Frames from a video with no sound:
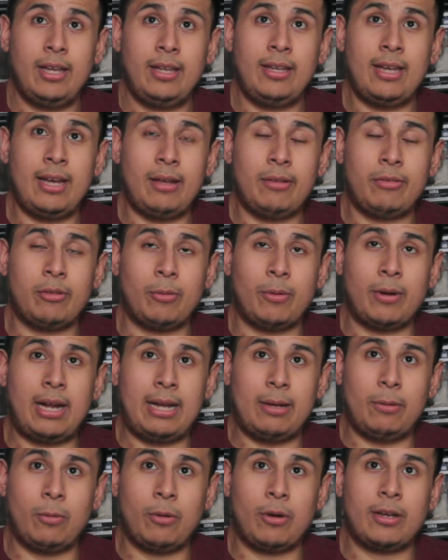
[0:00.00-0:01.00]
yeah, so
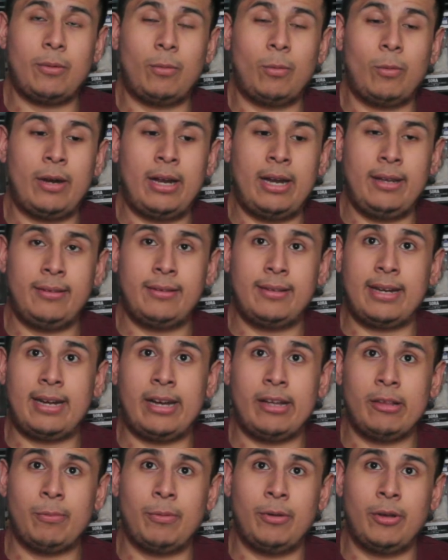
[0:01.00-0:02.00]
we're heading to the
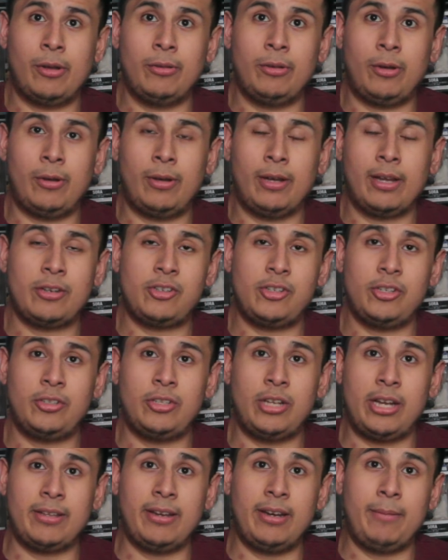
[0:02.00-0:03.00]
hospital. No one gets
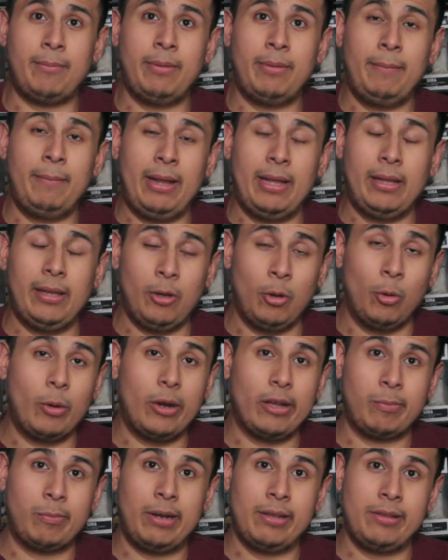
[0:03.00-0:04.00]
checked in on, but Bailey, who
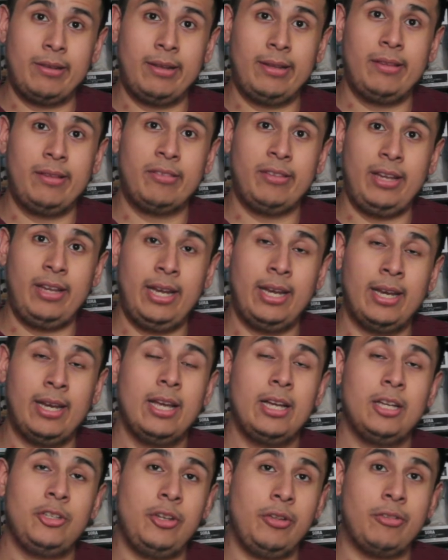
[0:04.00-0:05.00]
was present at the scene,
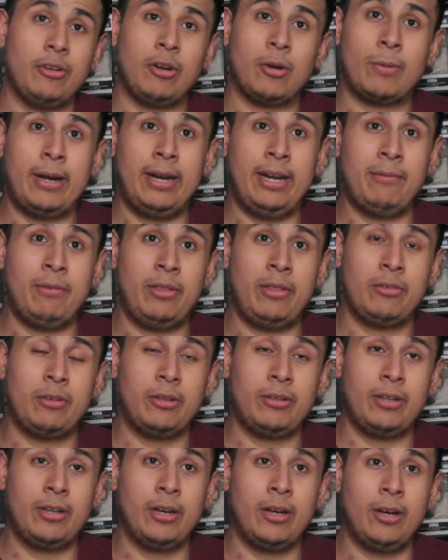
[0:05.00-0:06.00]
she's all right. Everything's
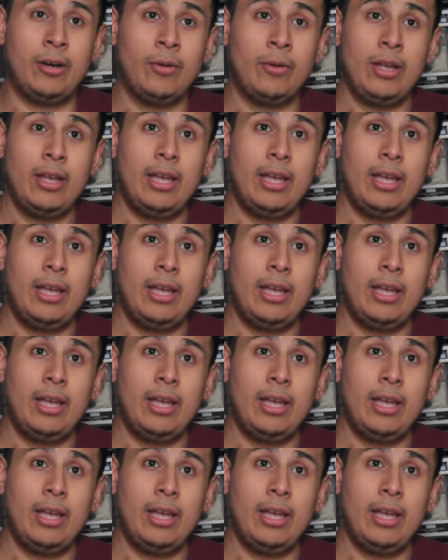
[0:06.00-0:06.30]
good to go.